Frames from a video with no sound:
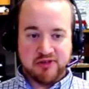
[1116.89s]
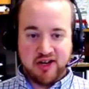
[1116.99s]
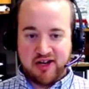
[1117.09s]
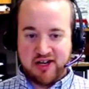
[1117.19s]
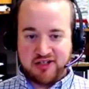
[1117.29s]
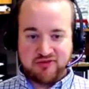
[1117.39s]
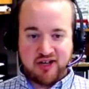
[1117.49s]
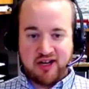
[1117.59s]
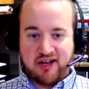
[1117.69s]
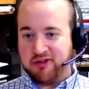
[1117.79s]
we got
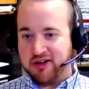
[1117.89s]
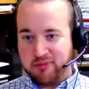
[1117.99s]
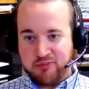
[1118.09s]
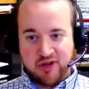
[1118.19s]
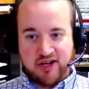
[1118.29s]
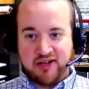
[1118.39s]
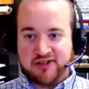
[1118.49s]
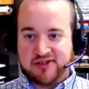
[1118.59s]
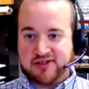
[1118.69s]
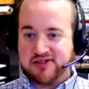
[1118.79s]
HVAC, we got
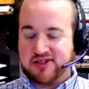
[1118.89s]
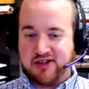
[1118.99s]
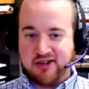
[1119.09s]
brakes,